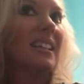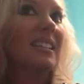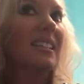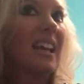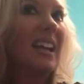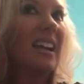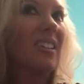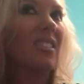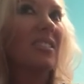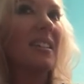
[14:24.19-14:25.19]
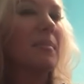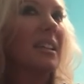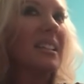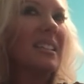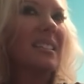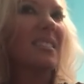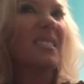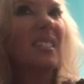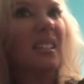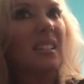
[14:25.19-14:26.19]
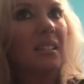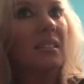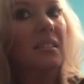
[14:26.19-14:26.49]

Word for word: It's okay. Like I curled it, but it doesn't look good.